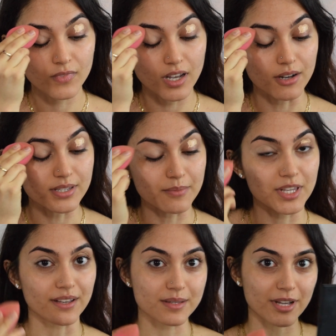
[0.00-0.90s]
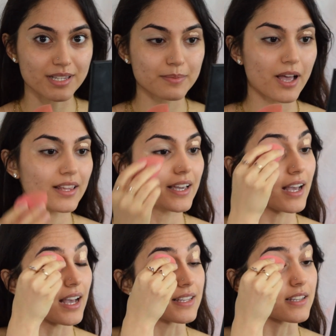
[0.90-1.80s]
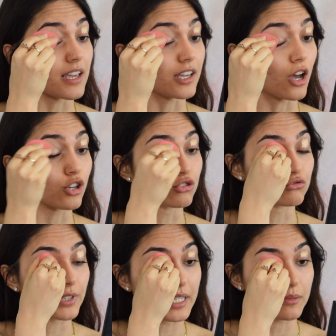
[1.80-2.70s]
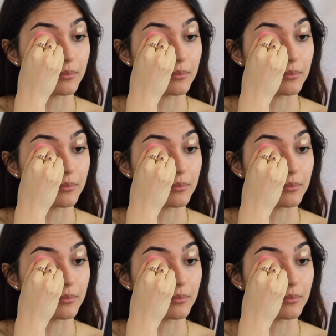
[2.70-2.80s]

Oh, something else about this palette, it has a great